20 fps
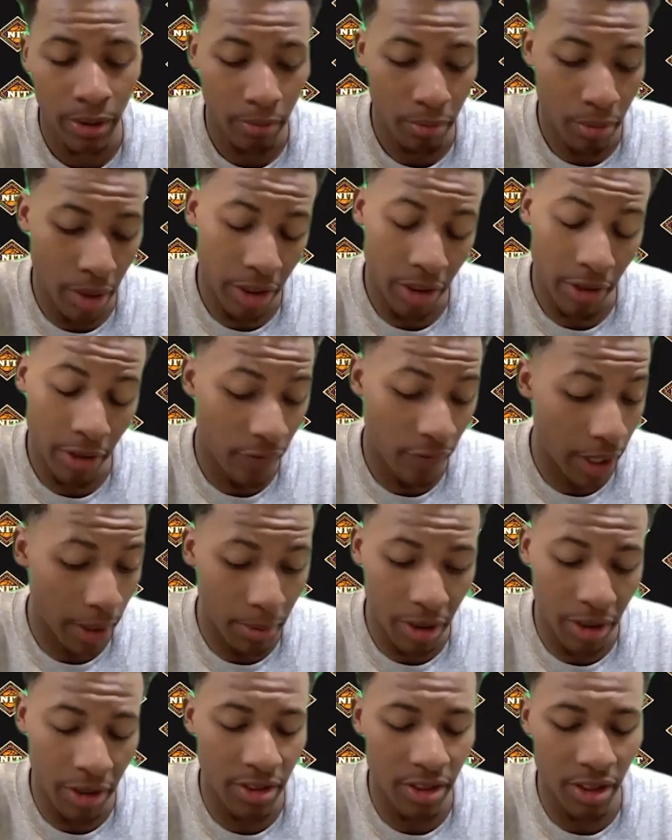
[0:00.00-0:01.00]
making a
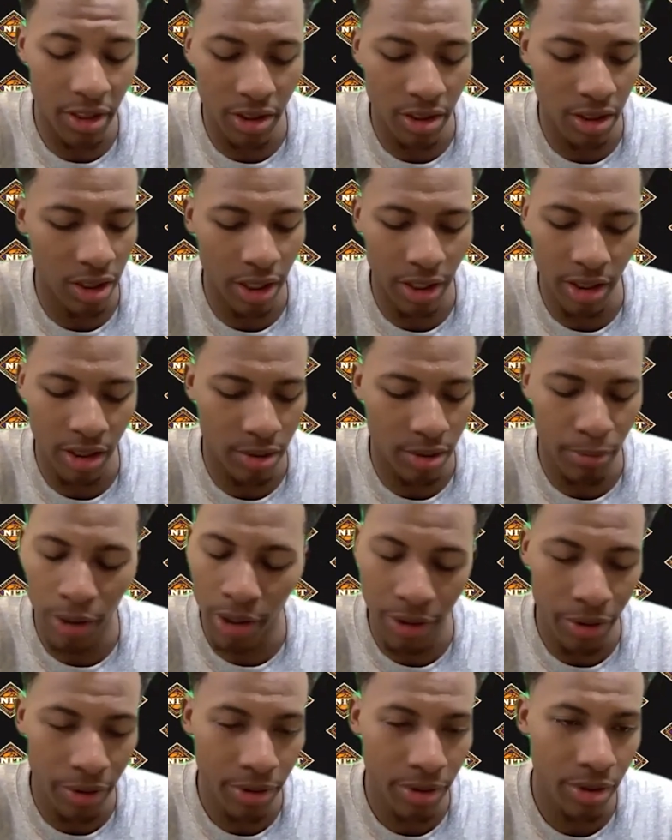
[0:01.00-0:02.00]
family decision like as
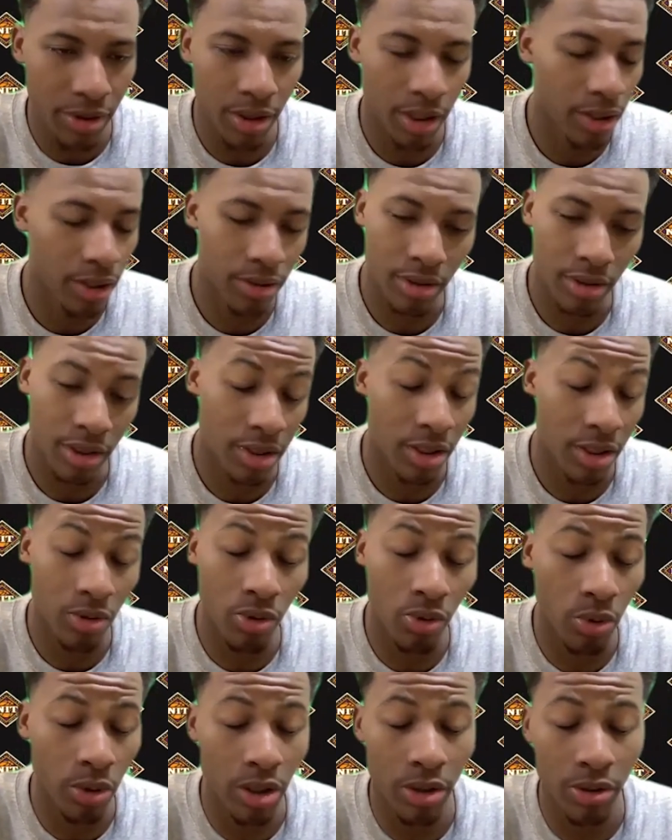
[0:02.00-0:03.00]
brothers, like to see
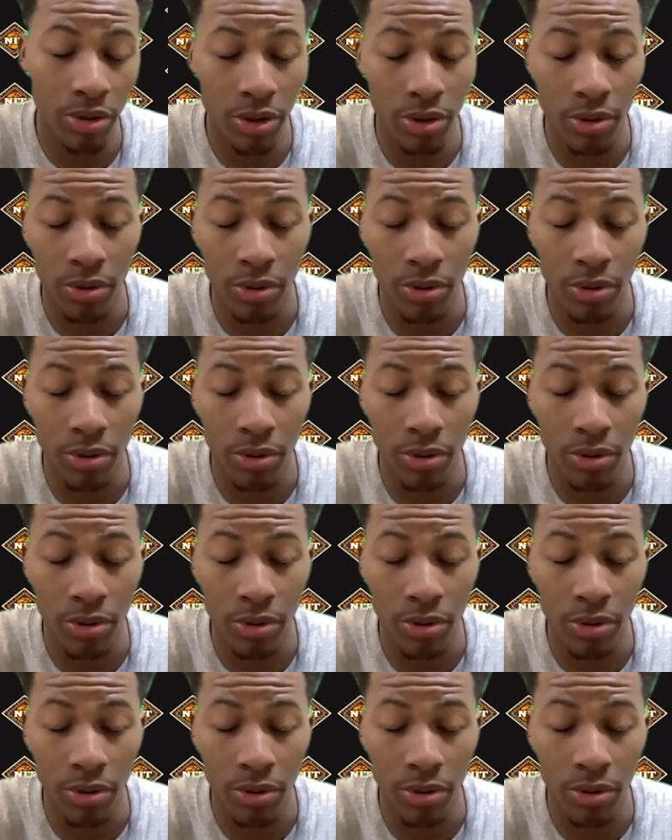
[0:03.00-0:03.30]
what we're going